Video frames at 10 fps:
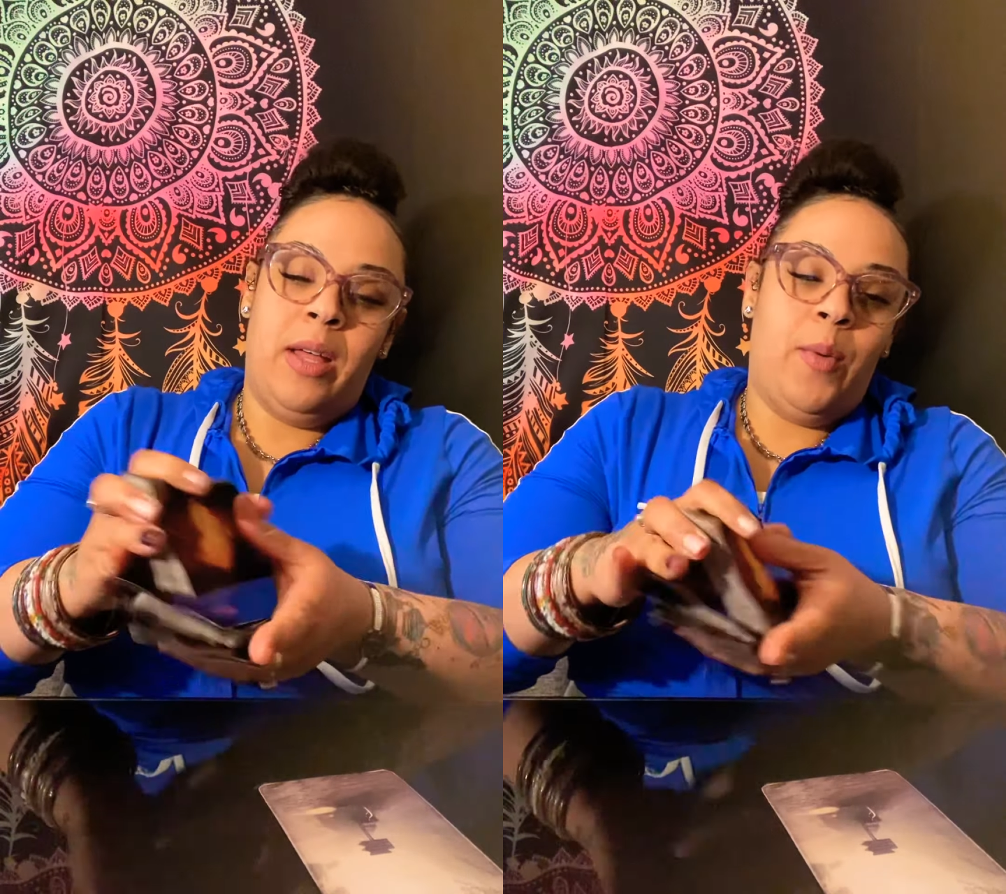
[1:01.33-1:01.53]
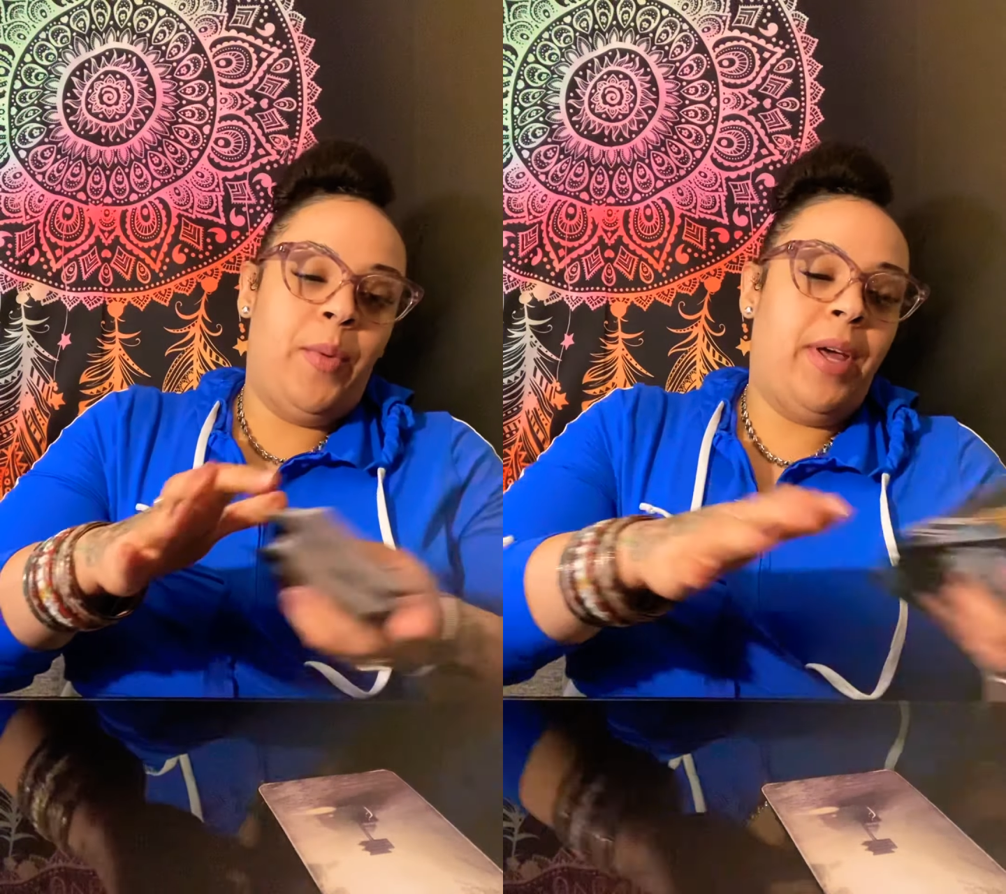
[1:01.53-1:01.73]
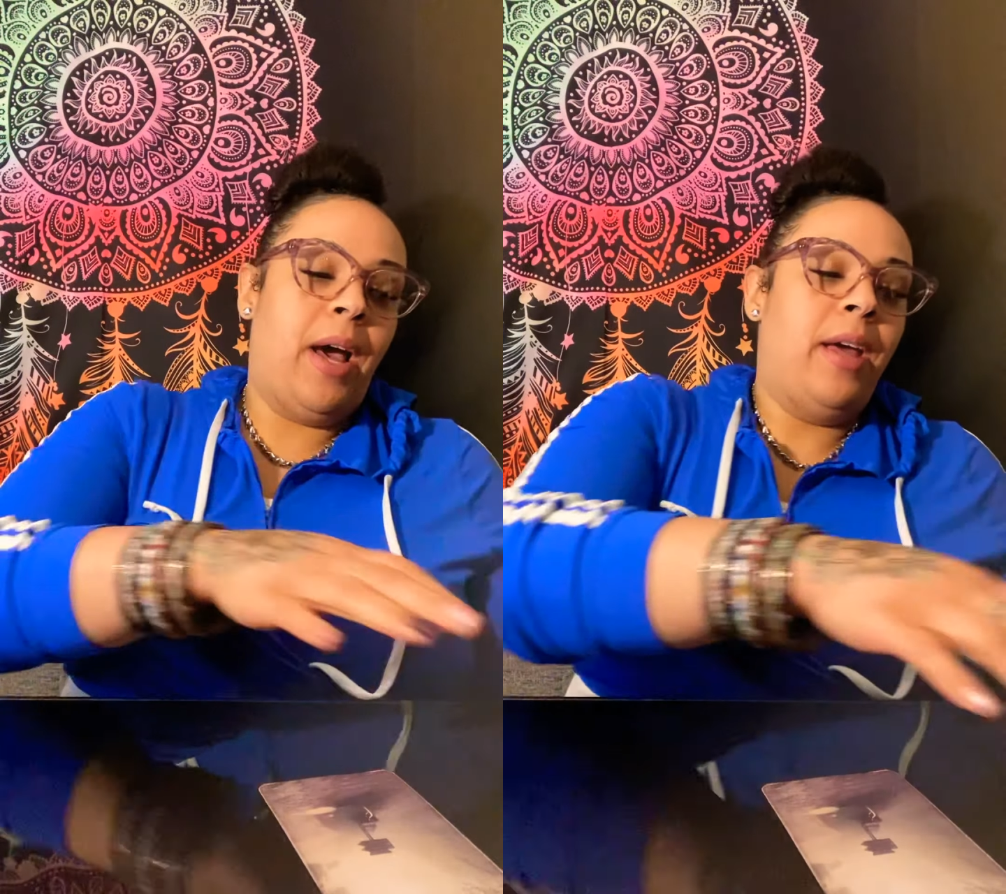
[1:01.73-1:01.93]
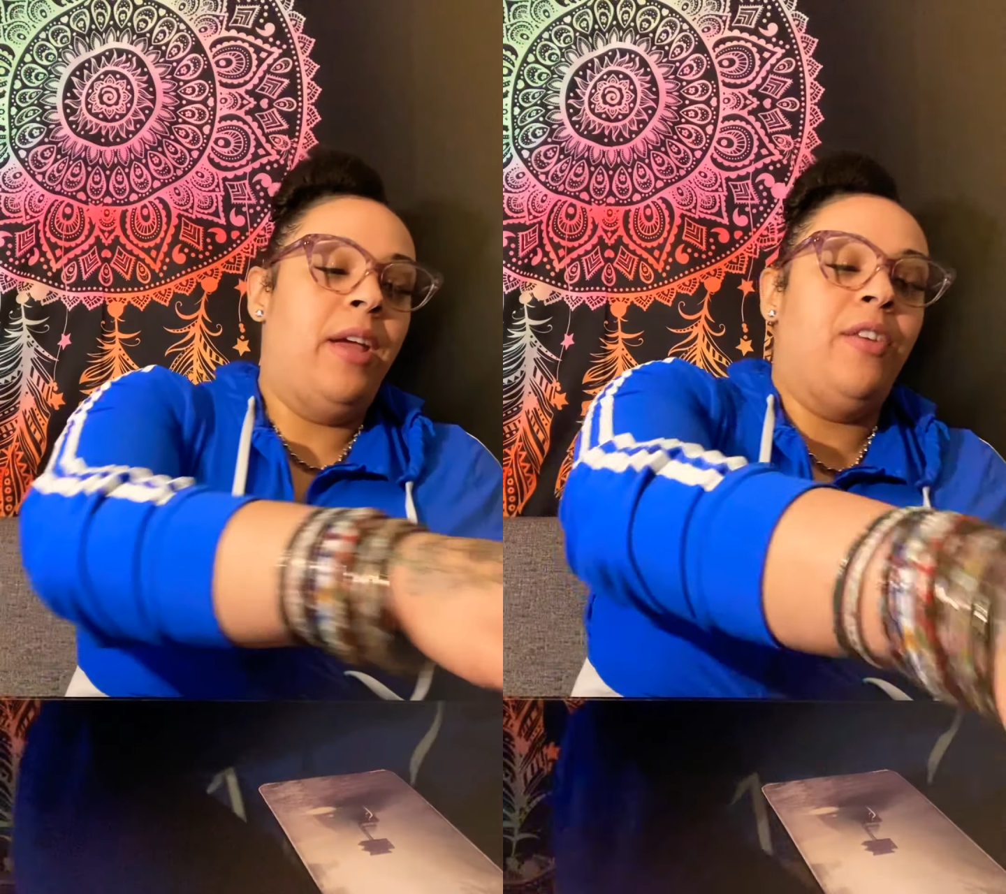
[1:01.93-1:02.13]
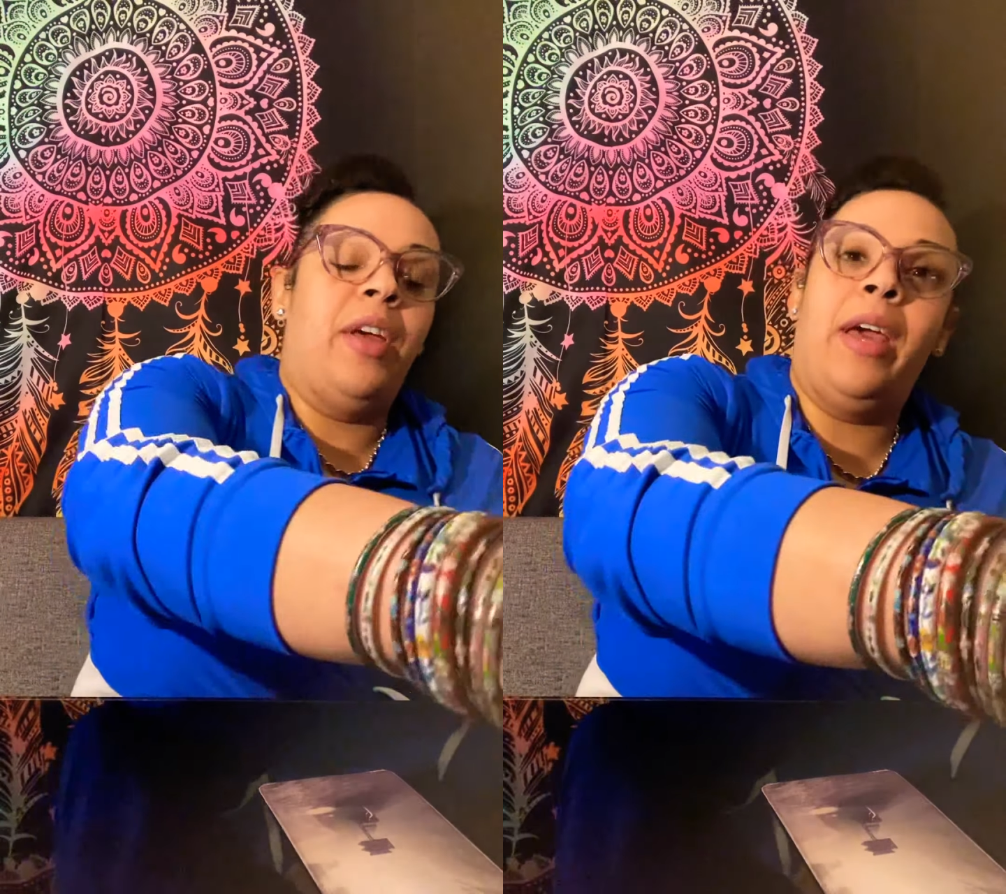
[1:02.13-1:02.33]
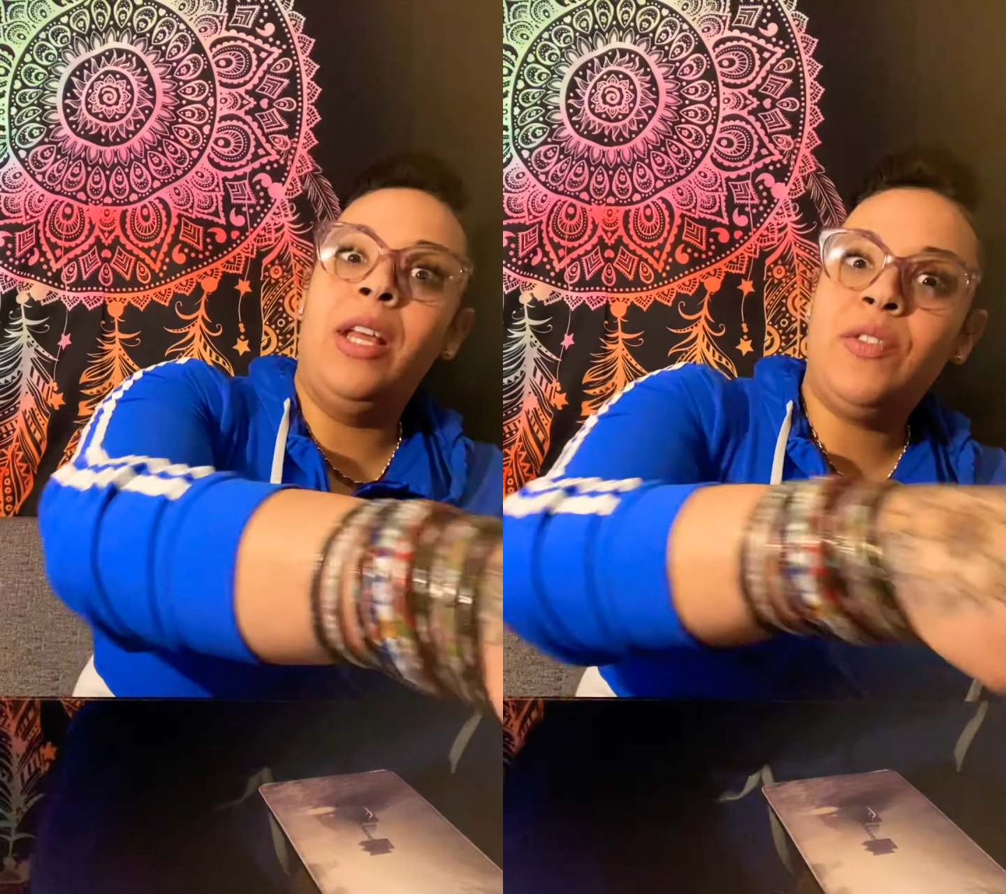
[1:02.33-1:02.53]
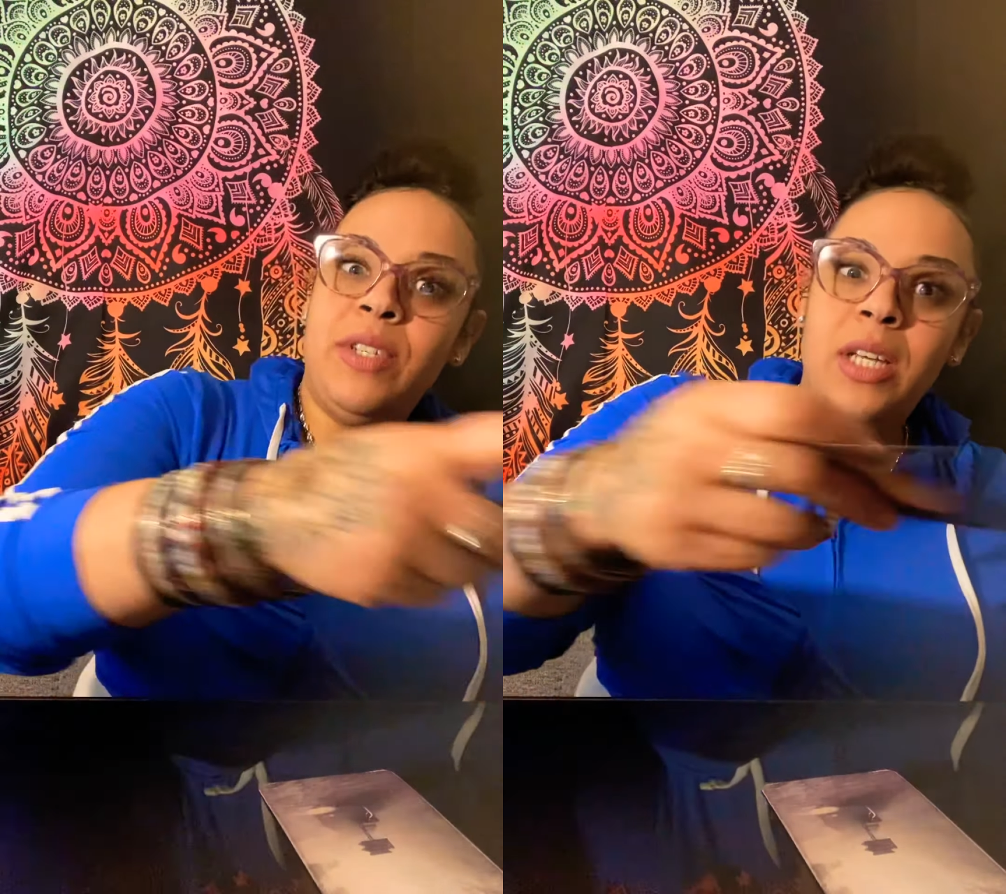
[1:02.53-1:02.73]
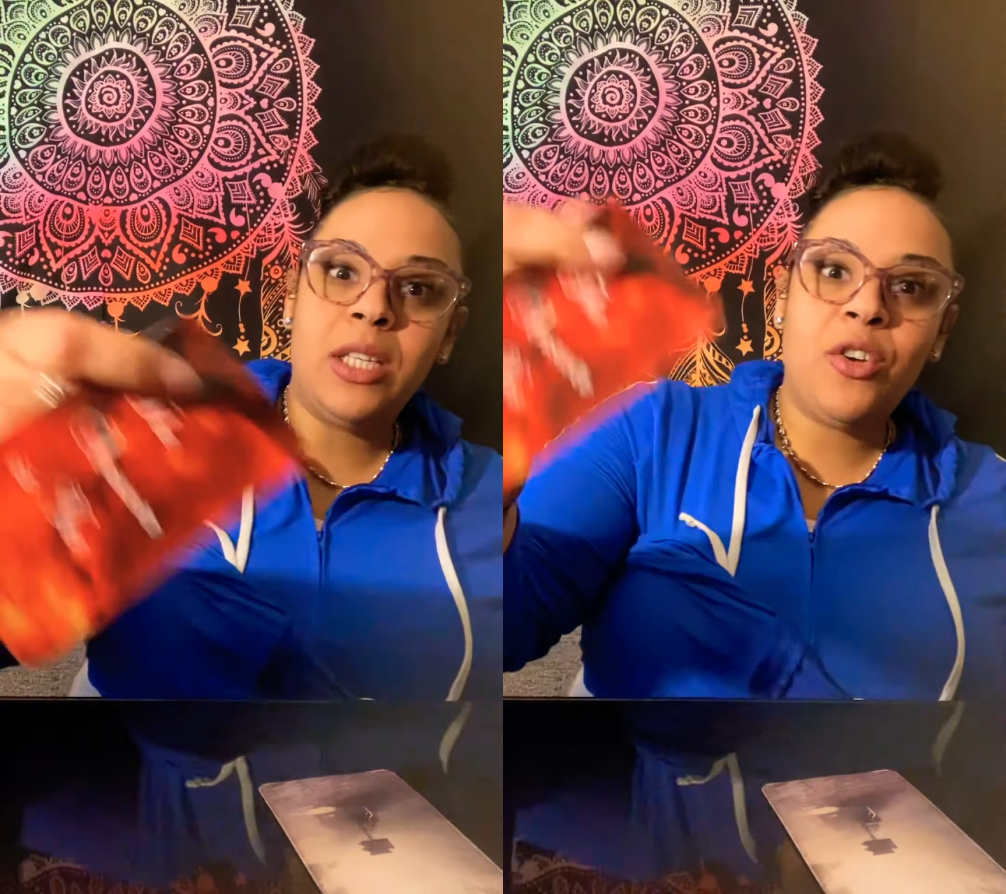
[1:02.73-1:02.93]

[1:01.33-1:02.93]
We got here. The answer is it's